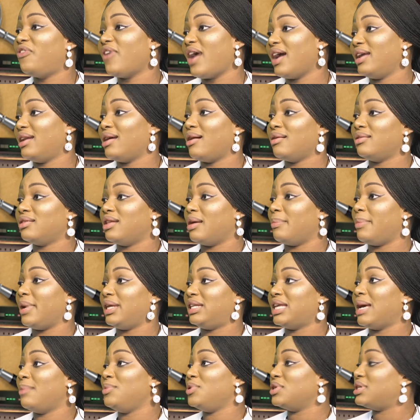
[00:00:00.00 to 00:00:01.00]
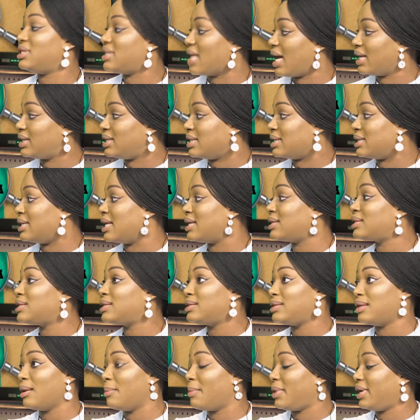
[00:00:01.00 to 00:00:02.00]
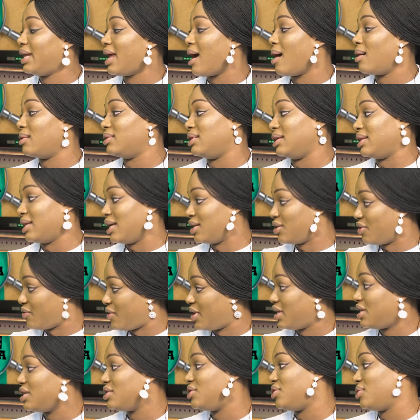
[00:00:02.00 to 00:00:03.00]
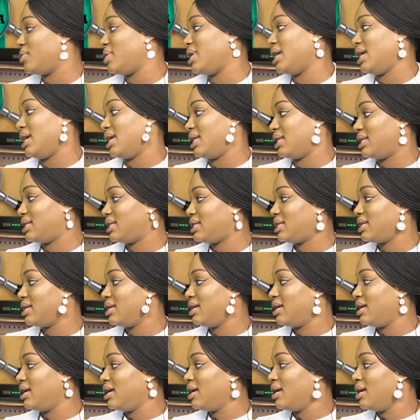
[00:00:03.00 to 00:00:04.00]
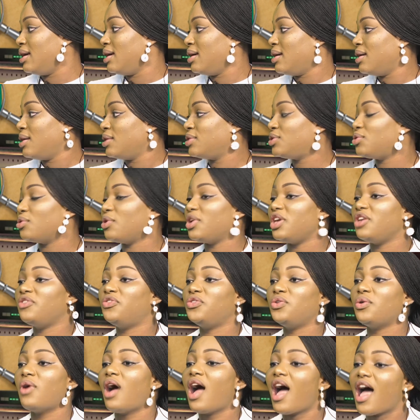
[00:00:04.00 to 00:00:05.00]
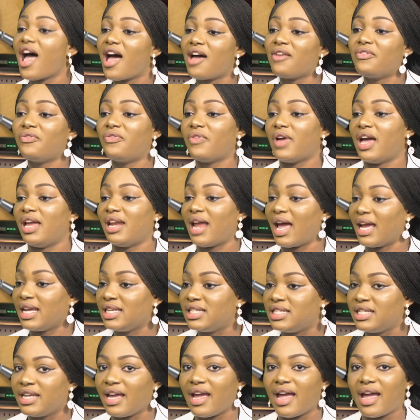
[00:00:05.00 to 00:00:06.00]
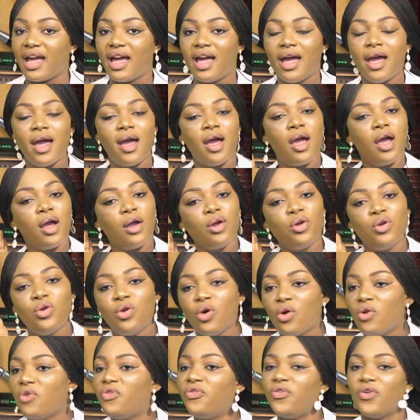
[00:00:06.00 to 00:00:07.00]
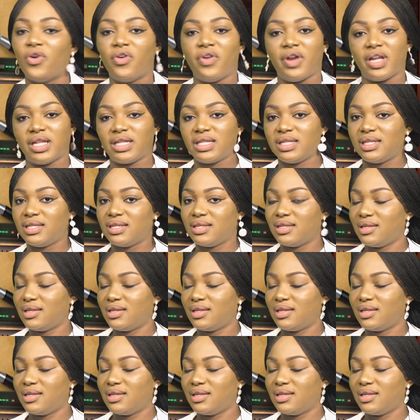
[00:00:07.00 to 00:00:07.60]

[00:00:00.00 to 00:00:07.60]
find out that by the time you start it, there's somebody out there that's already doing it. So if you have an idea, go for it.